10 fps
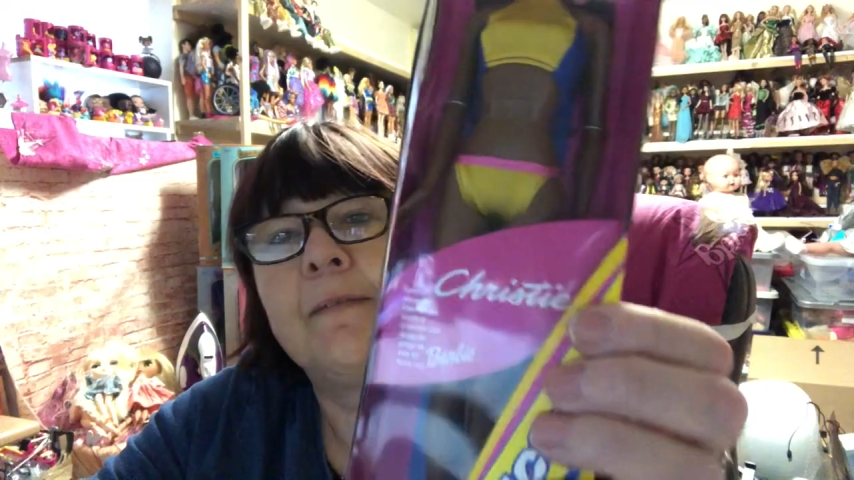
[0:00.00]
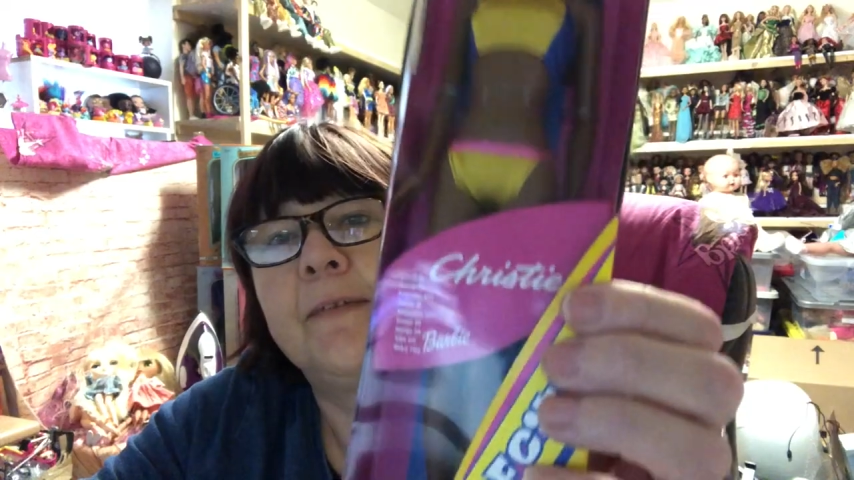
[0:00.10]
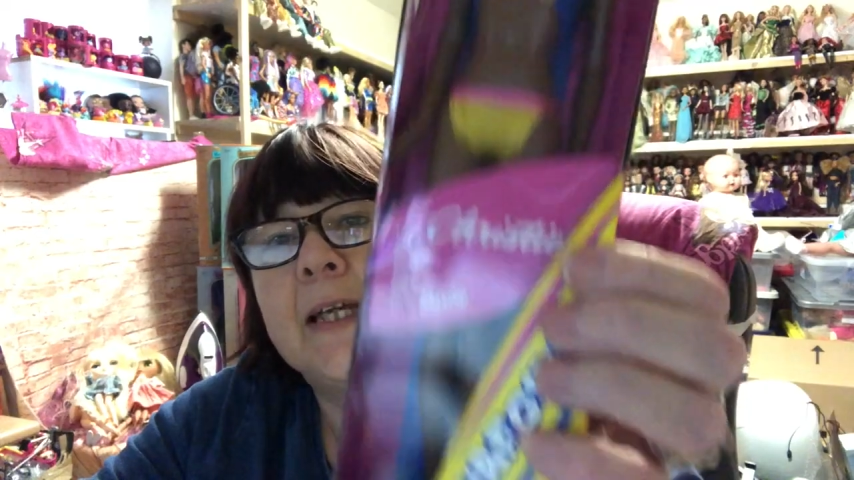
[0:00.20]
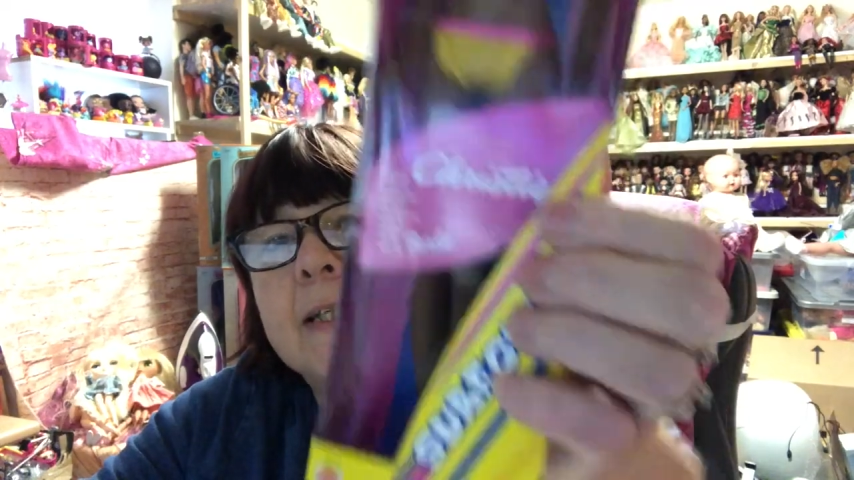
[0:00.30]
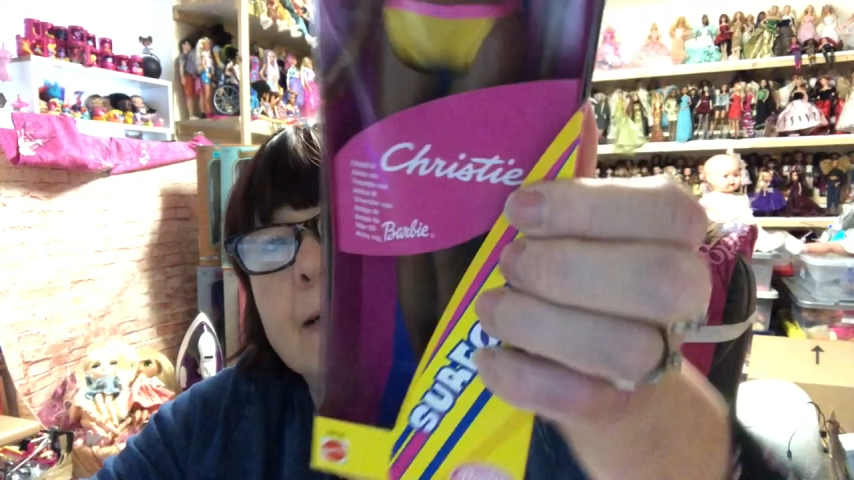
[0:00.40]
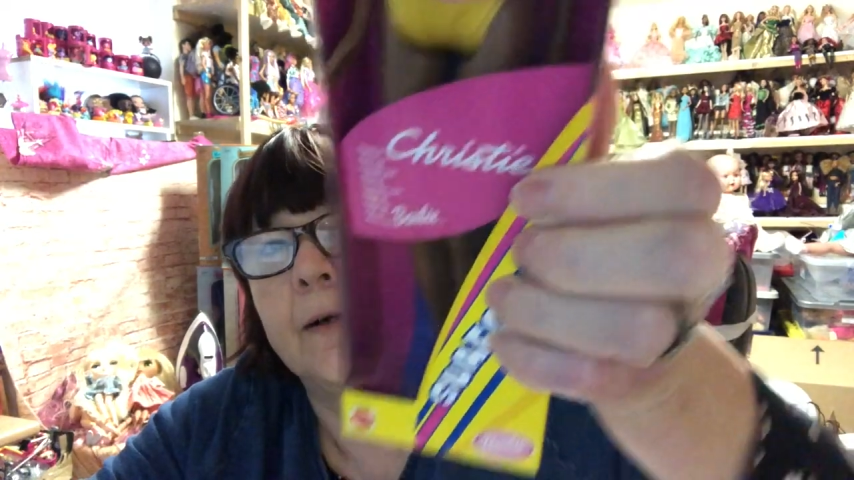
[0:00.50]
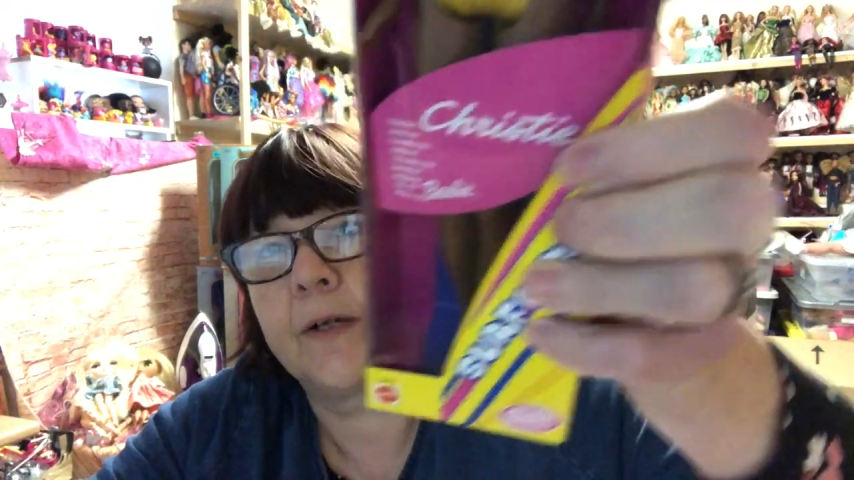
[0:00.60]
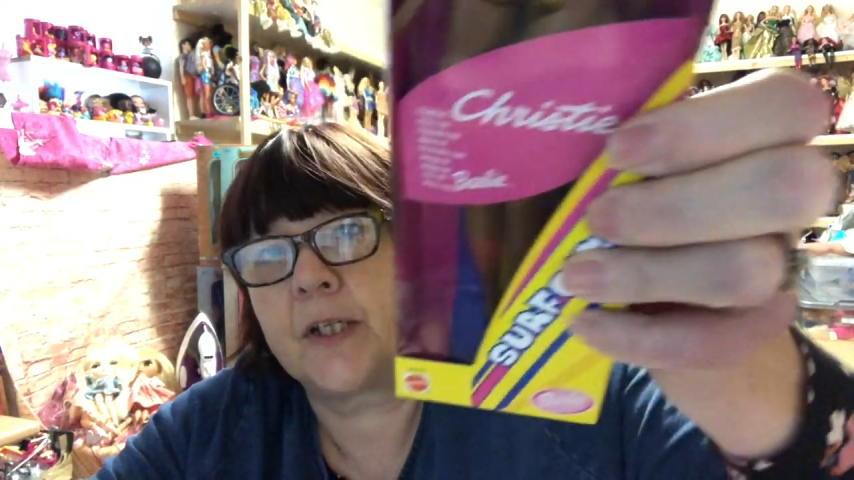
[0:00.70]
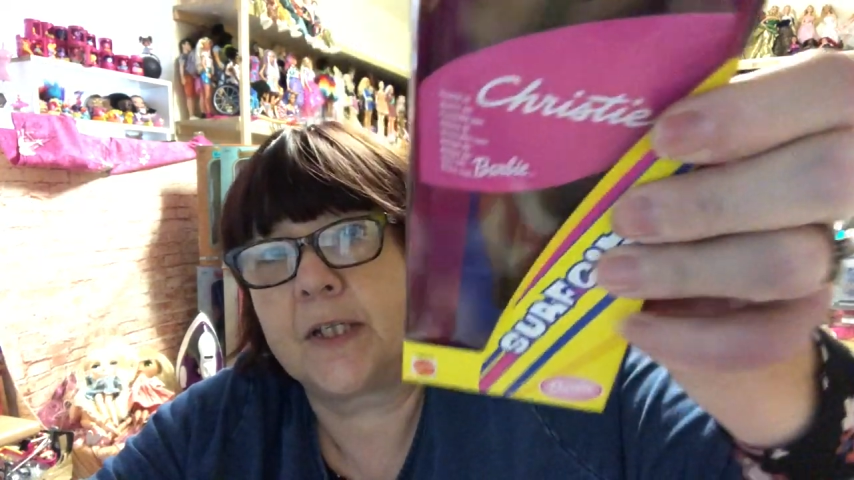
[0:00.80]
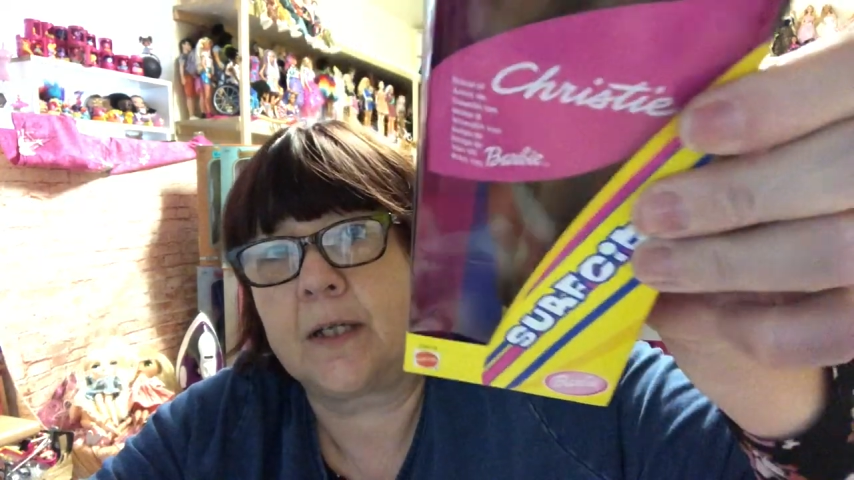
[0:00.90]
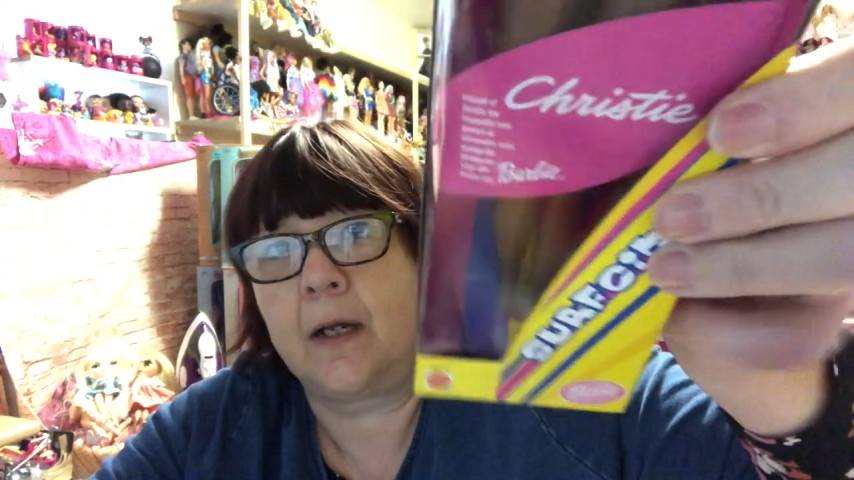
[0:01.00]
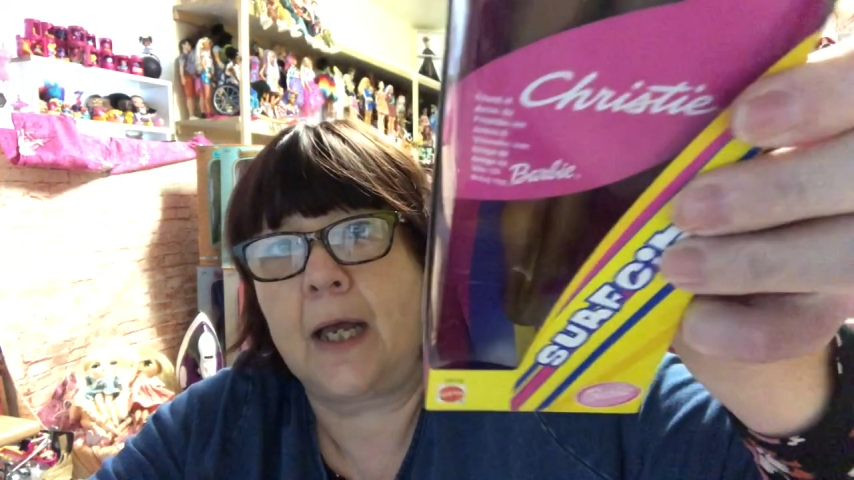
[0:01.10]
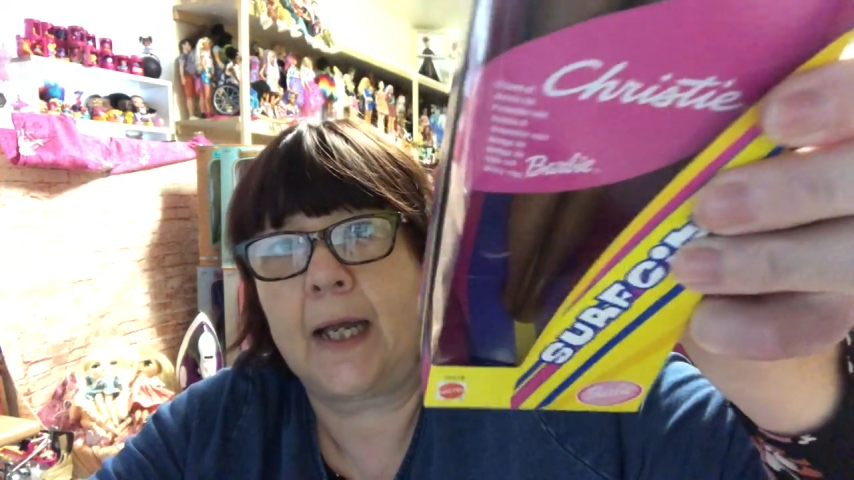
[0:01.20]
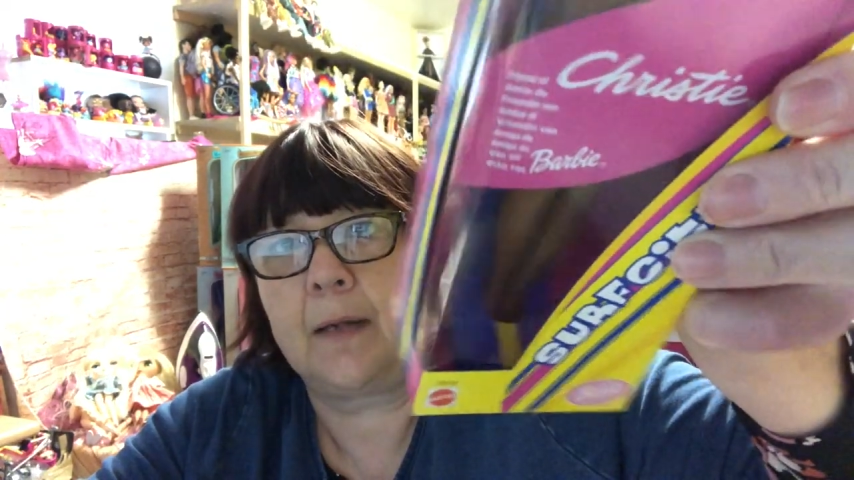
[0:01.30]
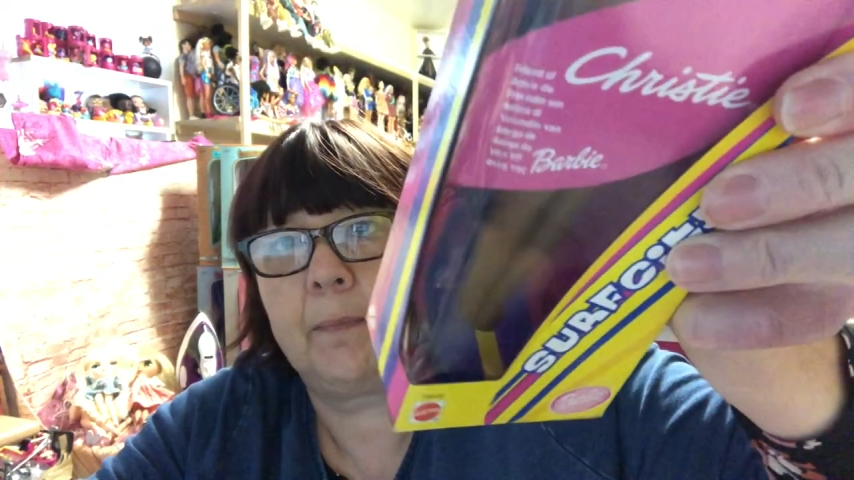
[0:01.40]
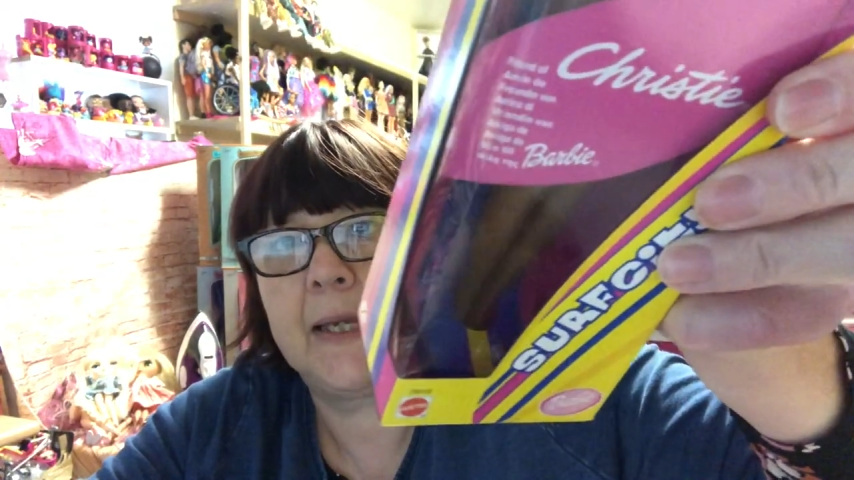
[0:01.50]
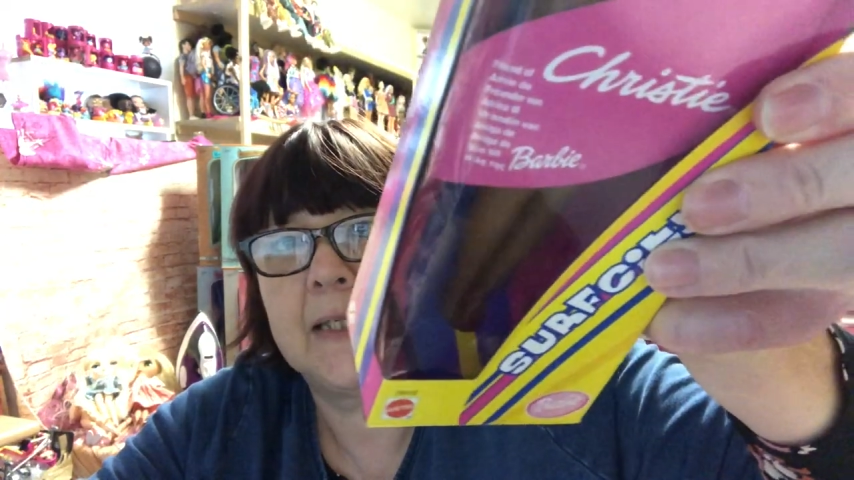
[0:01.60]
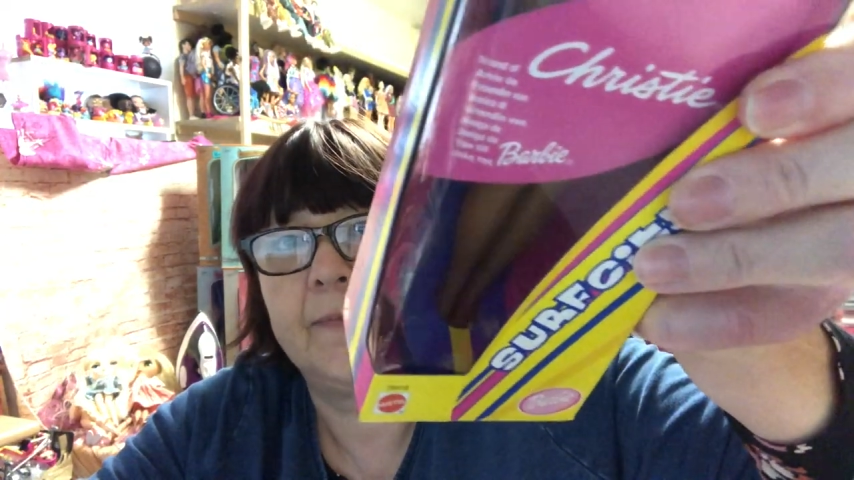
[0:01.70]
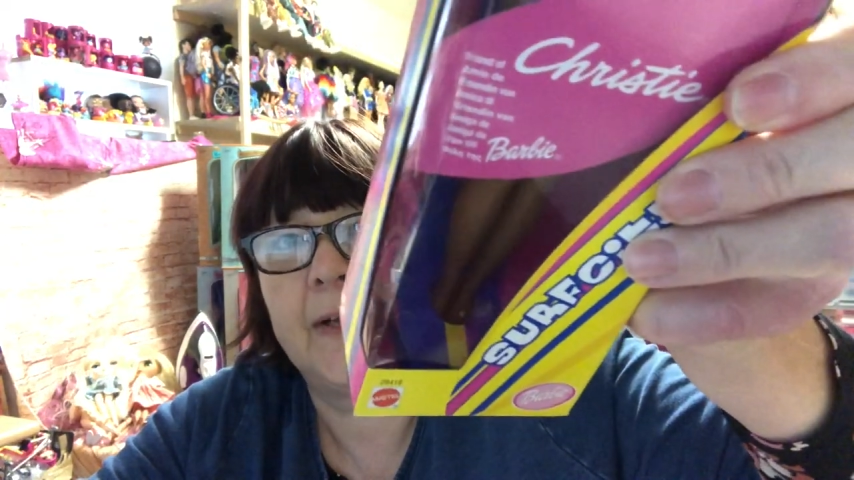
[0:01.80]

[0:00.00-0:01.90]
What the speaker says: feet or not because she's got like a piece of